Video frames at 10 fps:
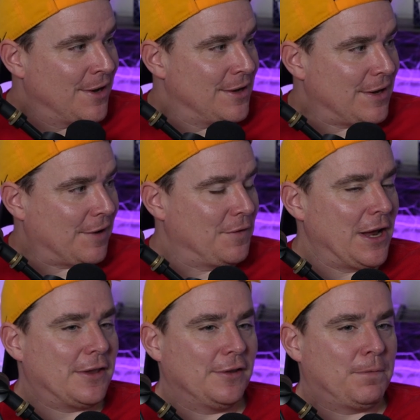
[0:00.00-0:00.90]
Like, if you're
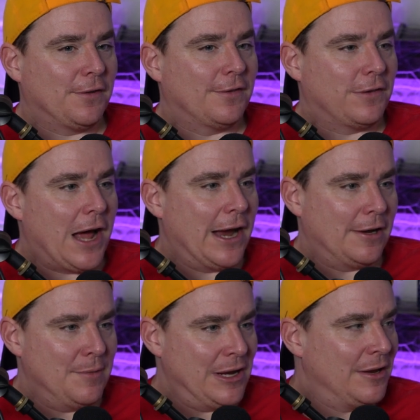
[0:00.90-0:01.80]
like, this person's lying
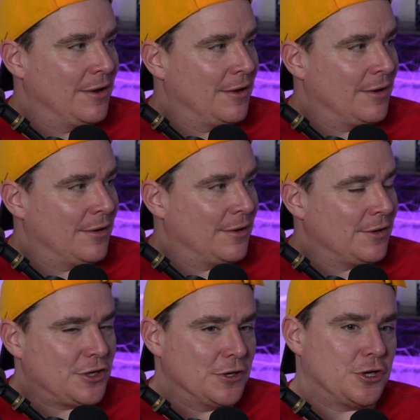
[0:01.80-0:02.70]
to me, you
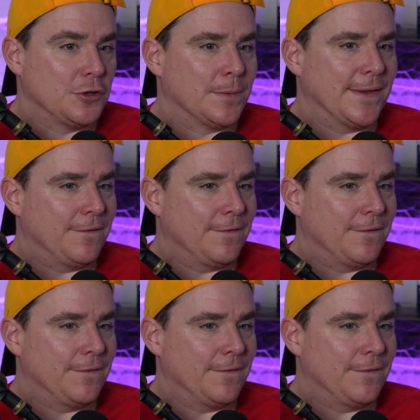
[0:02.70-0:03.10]
shouldn't shoot them in the